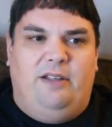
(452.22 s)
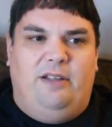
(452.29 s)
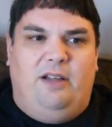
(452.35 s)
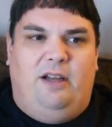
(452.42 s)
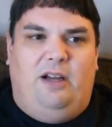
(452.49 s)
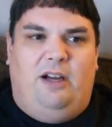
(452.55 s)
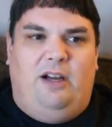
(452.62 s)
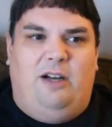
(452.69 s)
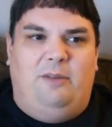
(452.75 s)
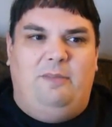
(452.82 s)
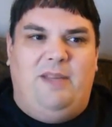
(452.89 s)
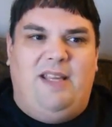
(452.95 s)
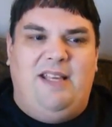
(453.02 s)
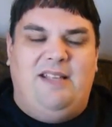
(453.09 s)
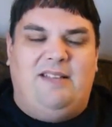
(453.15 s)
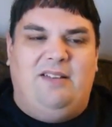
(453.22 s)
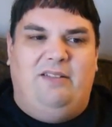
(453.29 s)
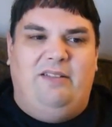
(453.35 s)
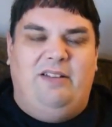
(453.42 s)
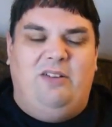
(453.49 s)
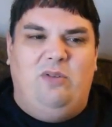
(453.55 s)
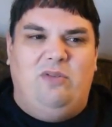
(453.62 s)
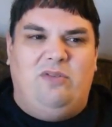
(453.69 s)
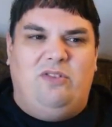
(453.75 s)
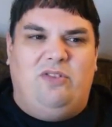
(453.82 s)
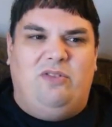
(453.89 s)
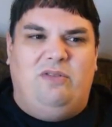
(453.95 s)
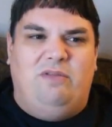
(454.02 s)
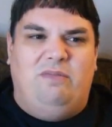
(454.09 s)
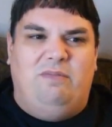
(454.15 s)
Um, he's a little
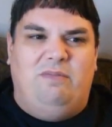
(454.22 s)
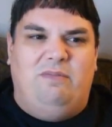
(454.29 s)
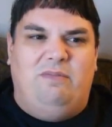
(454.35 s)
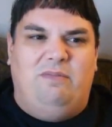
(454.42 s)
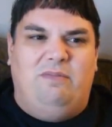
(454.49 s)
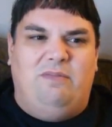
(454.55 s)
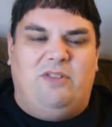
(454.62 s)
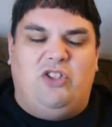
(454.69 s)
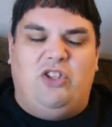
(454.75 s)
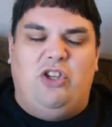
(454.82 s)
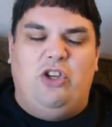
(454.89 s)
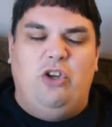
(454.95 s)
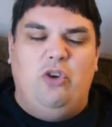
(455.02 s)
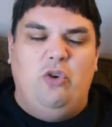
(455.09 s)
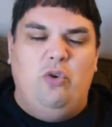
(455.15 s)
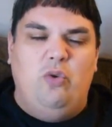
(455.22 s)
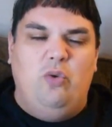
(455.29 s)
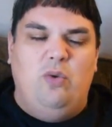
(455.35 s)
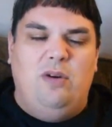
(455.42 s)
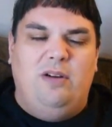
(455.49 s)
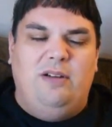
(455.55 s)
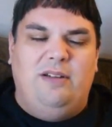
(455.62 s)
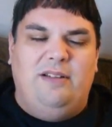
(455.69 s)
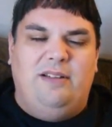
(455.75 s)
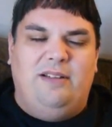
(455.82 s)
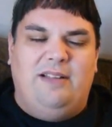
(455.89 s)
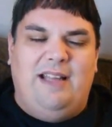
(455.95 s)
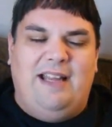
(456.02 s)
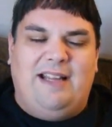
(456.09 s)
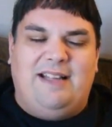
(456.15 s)
too
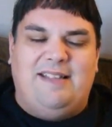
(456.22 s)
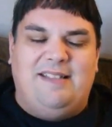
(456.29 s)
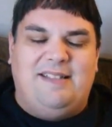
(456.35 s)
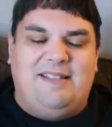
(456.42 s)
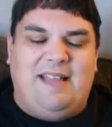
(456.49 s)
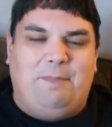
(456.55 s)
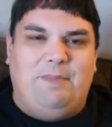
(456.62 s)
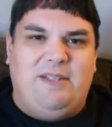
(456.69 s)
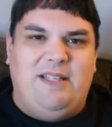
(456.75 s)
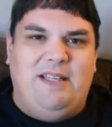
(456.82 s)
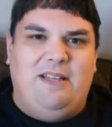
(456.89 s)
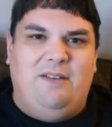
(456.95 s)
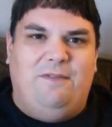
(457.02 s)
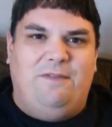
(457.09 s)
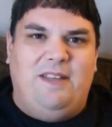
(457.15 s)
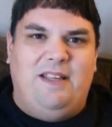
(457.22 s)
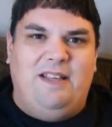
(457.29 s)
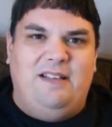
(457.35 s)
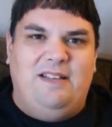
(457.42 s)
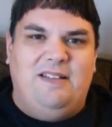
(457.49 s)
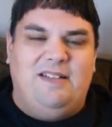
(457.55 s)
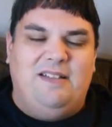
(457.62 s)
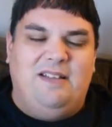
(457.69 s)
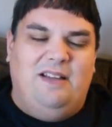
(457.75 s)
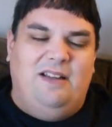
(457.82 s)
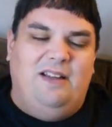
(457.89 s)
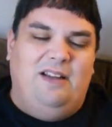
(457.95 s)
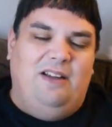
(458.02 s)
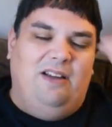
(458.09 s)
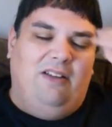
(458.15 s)
accepting of things.
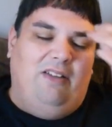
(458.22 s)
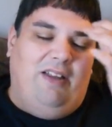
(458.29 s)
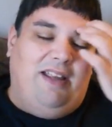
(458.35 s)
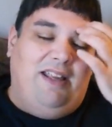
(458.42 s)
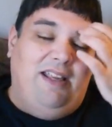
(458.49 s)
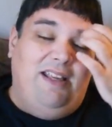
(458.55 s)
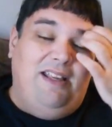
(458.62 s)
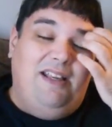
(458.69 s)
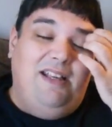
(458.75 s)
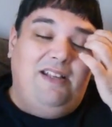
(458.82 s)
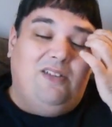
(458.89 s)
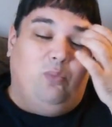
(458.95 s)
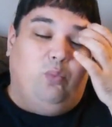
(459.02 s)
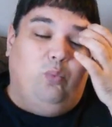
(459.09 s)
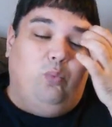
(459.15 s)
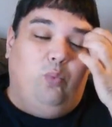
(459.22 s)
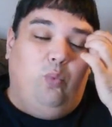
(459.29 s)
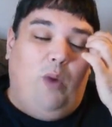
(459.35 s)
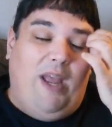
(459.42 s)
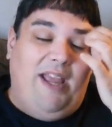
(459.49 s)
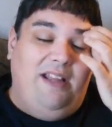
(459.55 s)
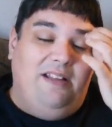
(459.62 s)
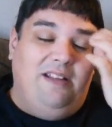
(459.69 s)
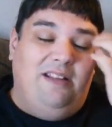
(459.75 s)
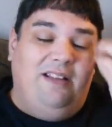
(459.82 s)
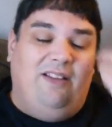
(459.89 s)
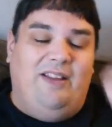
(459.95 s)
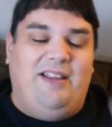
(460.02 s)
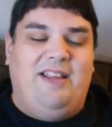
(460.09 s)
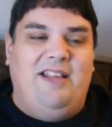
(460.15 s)
Like he, he's way
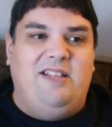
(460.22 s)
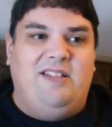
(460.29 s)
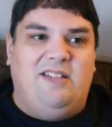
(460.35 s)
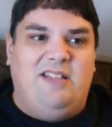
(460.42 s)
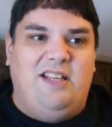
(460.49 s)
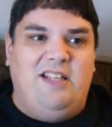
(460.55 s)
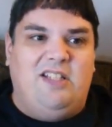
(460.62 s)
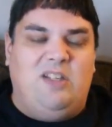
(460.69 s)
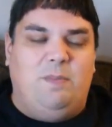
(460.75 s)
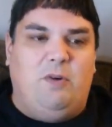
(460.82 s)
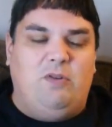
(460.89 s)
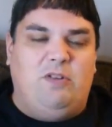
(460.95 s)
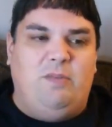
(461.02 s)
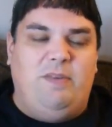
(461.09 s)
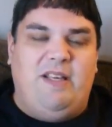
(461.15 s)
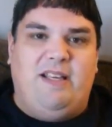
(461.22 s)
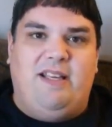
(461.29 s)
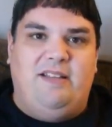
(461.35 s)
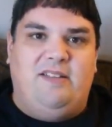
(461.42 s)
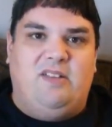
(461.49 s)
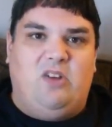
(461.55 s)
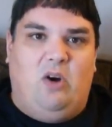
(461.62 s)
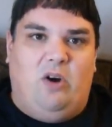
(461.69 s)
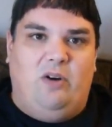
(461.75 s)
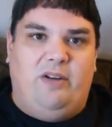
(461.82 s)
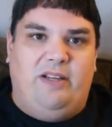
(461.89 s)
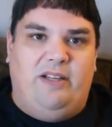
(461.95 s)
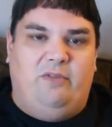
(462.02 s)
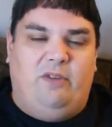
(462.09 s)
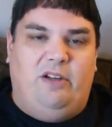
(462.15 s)
like he's he's supposed to be kid's
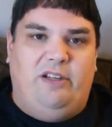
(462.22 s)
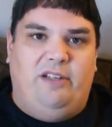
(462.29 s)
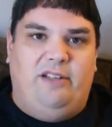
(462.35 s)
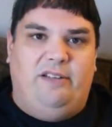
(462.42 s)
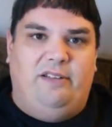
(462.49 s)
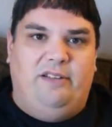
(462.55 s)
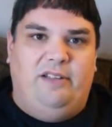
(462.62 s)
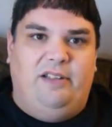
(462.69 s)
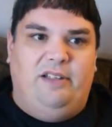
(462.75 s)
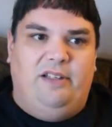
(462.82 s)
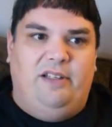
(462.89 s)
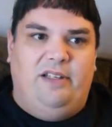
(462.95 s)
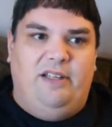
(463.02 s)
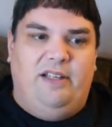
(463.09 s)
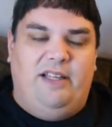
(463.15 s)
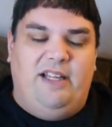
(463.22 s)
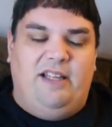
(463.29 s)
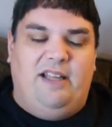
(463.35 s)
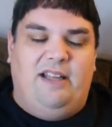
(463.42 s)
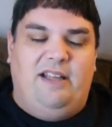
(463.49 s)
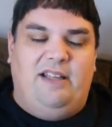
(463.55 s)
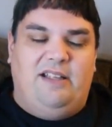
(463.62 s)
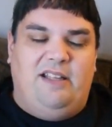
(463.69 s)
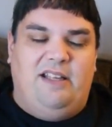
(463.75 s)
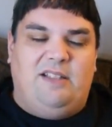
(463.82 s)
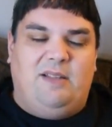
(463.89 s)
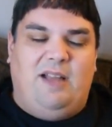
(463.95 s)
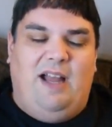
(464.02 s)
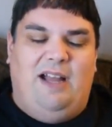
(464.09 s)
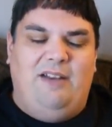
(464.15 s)
guardian, right? It, it
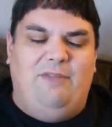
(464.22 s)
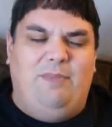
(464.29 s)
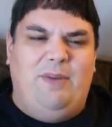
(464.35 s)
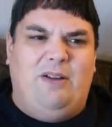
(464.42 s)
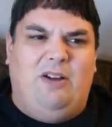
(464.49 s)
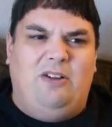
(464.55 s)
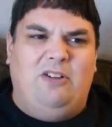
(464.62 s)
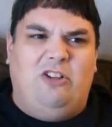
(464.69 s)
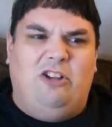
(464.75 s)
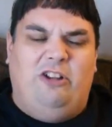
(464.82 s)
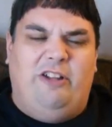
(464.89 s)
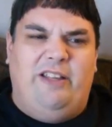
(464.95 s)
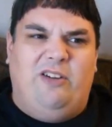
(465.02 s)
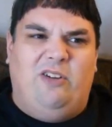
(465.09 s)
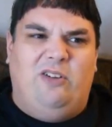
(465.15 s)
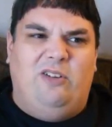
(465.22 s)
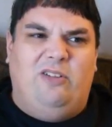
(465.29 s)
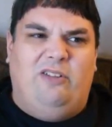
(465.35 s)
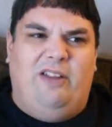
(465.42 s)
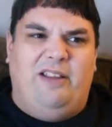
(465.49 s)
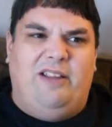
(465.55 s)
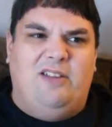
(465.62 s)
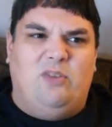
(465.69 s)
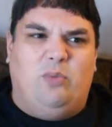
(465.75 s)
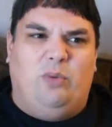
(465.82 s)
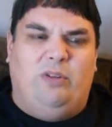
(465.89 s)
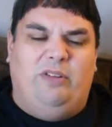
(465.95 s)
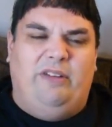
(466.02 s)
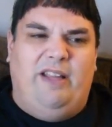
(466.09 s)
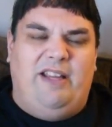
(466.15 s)
it's kind of been unclear like his
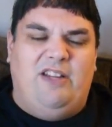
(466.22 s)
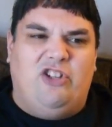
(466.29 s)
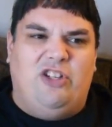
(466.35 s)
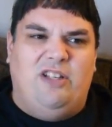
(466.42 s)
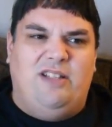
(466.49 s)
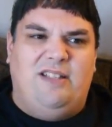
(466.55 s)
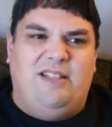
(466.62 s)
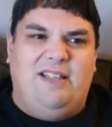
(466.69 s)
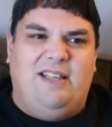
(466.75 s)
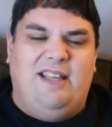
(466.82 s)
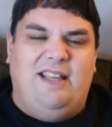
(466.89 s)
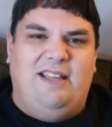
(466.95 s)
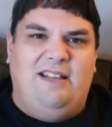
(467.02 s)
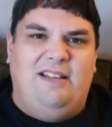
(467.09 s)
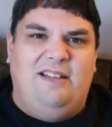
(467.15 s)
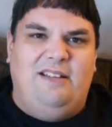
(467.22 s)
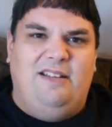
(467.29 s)
relation to kid.